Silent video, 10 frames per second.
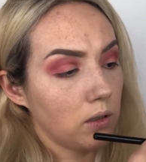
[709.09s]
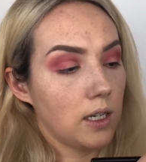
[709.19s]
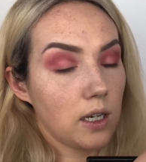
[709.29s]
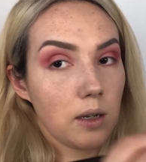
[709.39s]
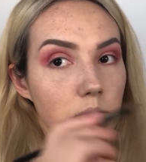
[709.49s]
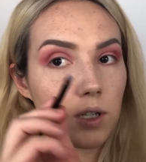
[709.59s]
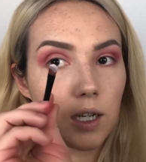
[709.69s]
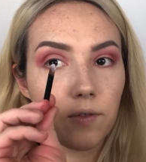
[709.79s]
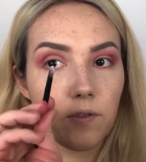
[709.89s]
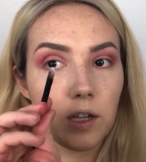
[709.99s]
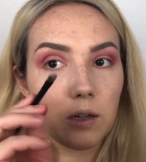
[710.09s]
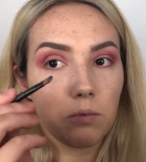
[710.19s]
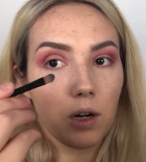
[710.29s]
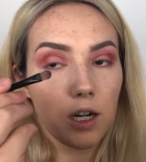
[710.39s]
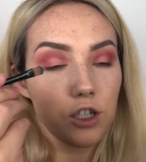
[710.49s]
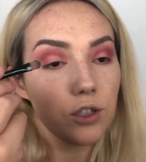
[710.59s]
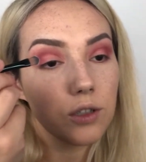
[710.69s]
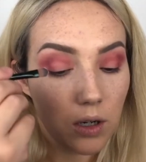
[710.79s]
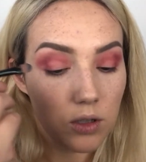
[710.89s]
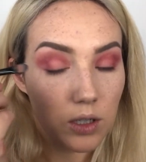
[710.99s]
And I'm taking flat brush
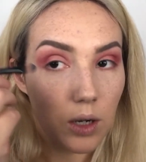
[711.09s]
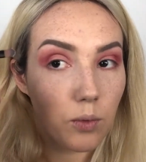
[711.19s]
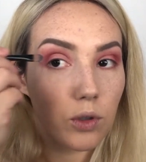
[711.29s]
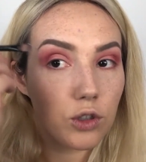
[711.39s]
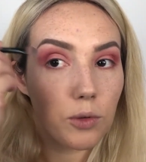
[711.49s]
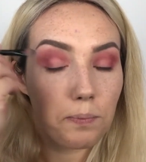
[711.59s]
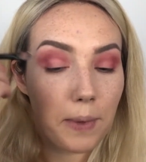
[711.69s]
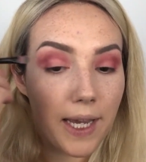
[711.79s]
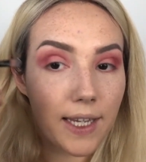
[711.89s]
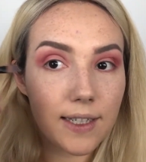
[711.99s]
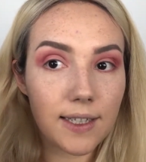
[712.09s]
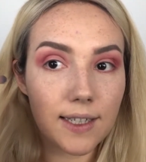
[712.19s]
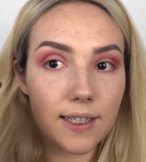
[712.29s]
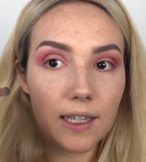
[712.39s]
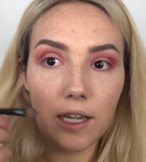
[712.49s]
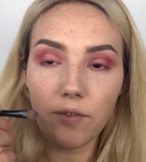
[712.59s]
because I want to pack it in.